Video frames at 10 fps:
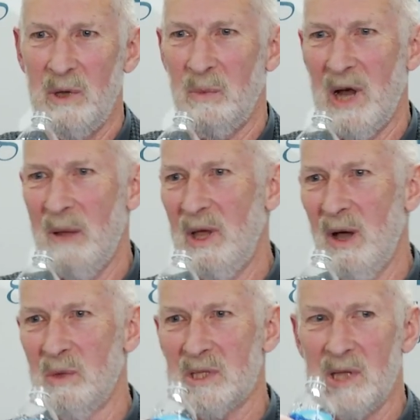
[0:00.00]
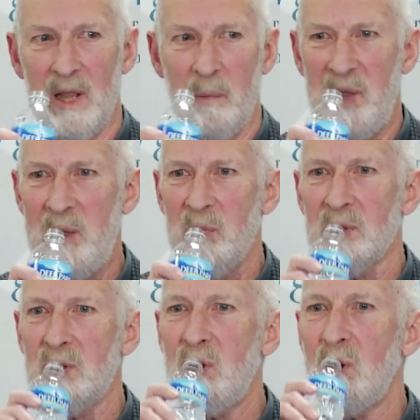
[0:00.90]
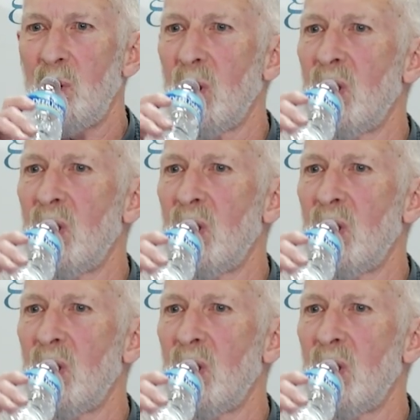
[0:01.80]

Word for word: and probably almost all the people too.